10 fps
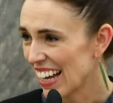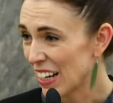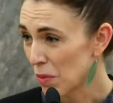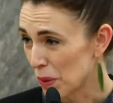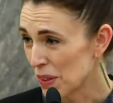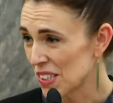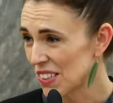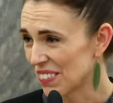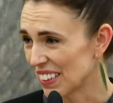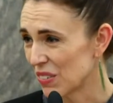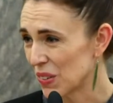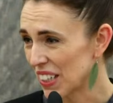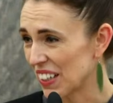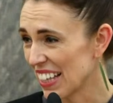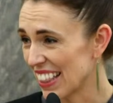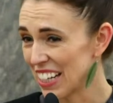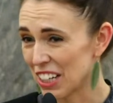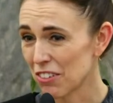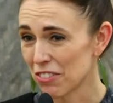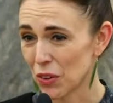At a personal level, can I
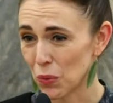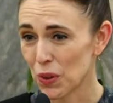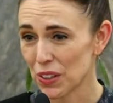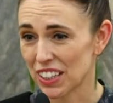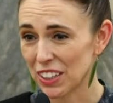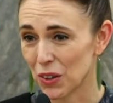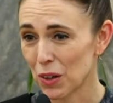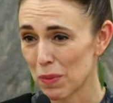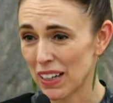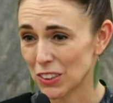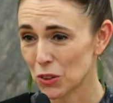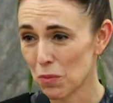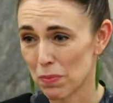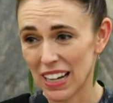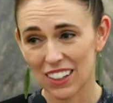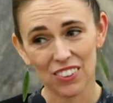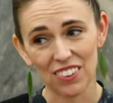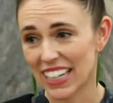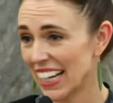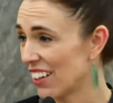thank you for the work that you're about to embark
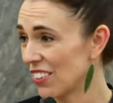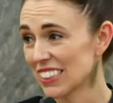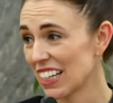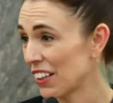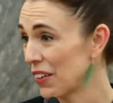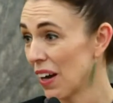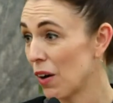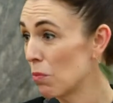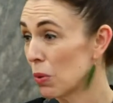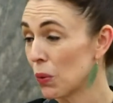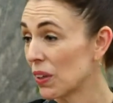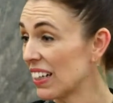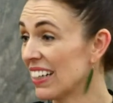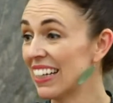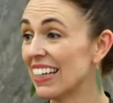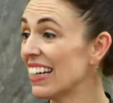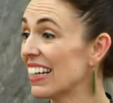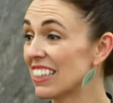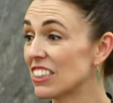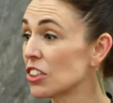on? I cannot tell you how important
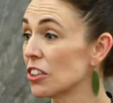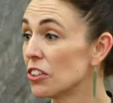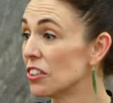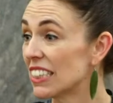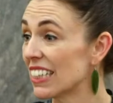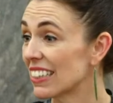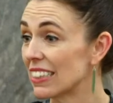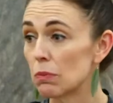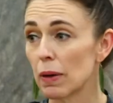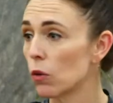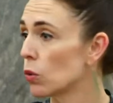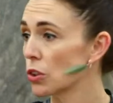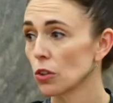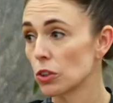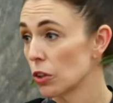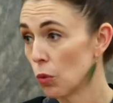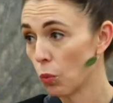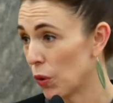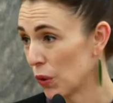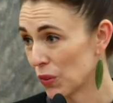it is to New Zealand, but also to the
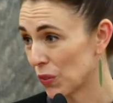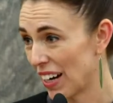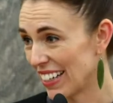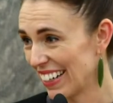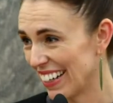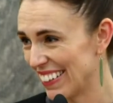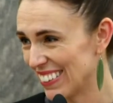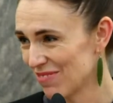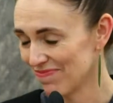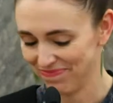world right now.